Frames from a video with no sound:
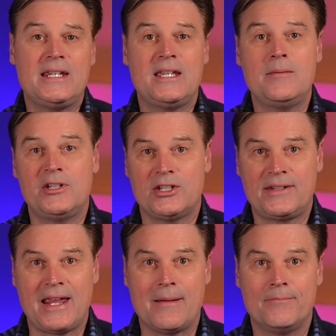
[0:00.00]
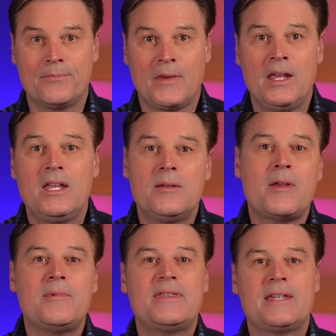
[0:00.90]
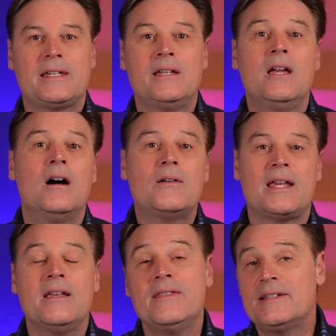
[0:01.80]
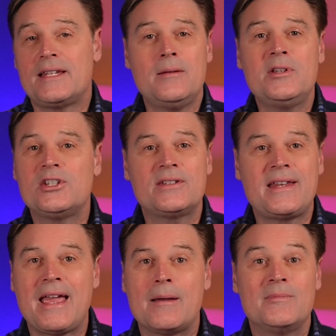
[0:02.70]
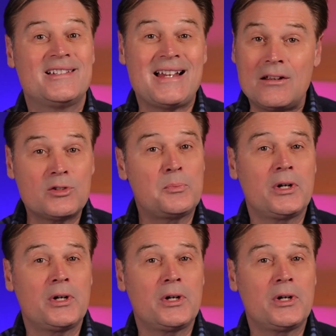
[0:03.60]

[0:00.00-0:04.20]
Images tab. You might be thinking, okay, this Images tab sounds pretty